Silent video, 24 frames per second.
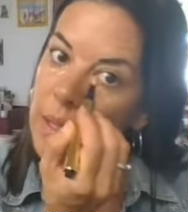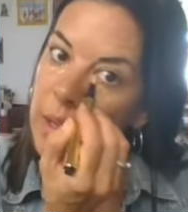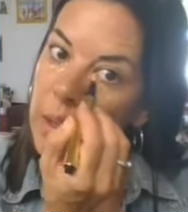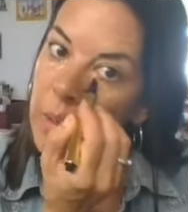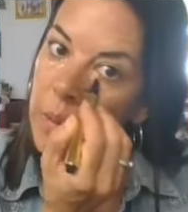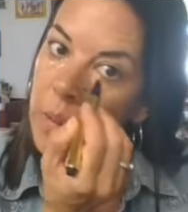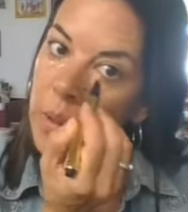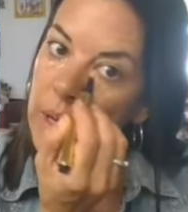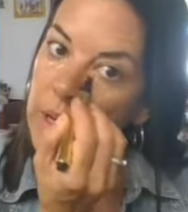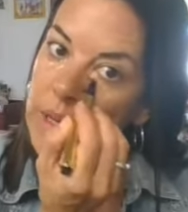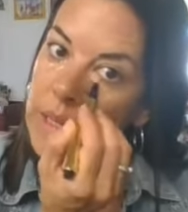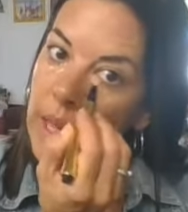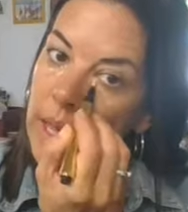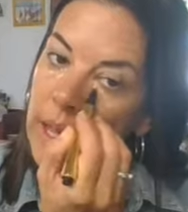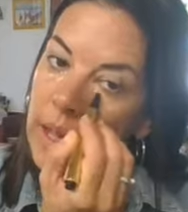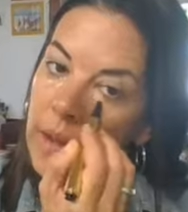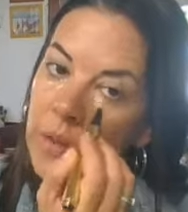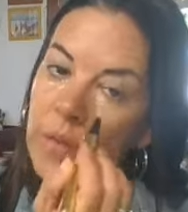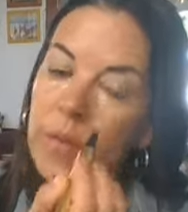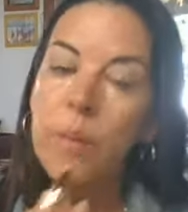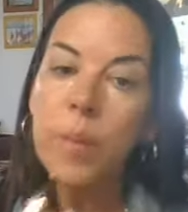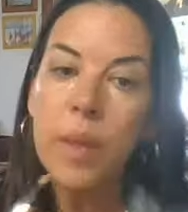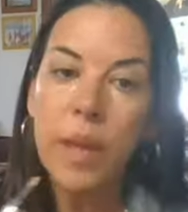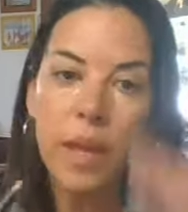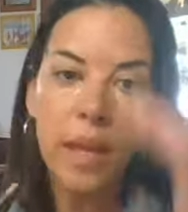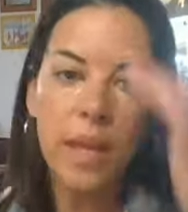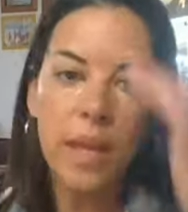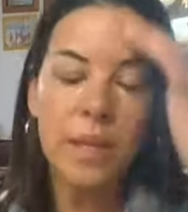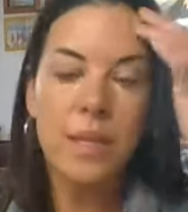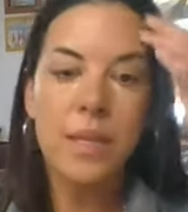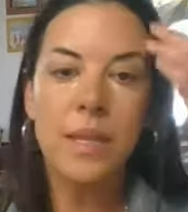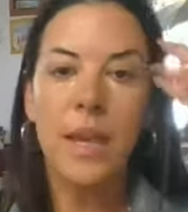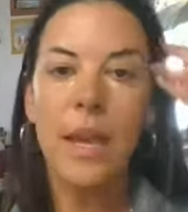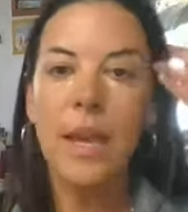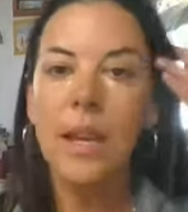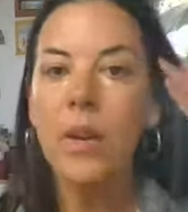So you want to take it from the
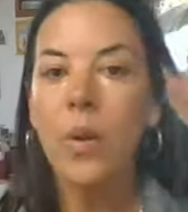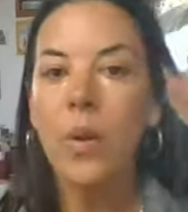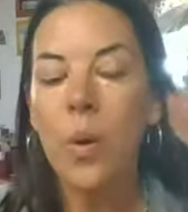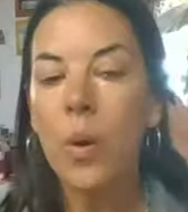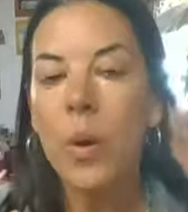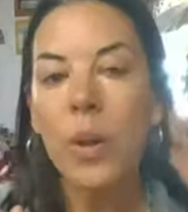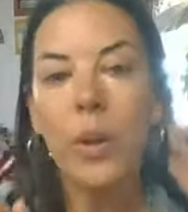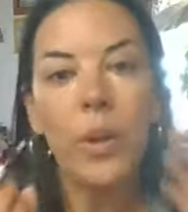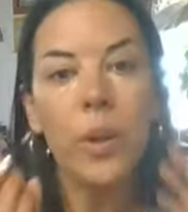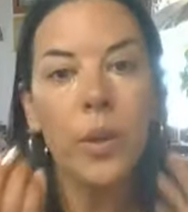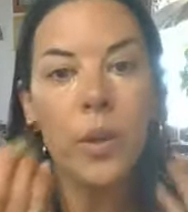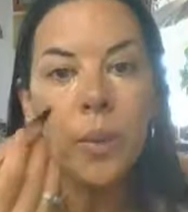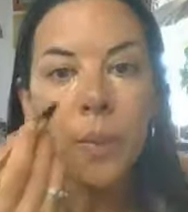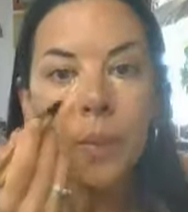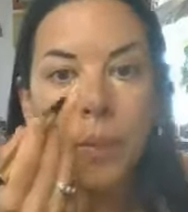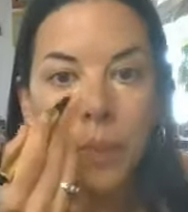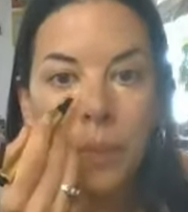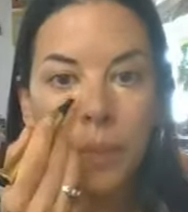inside corner,